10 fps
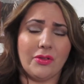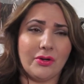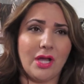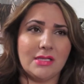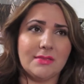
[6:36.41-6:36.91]
They're
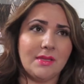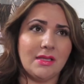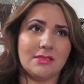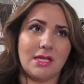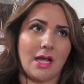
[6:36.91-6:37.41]
not something
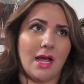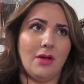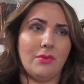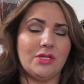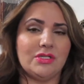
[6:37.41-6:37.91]
that's like
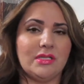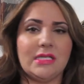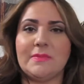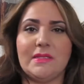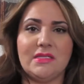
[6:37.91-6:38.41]
outrageously
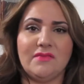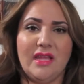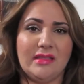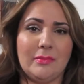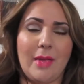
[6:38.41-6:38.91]
expensive
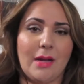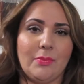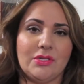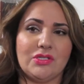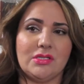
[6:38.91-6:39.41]
like the MAC
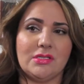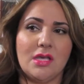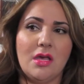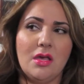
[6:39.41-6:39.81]
brushes,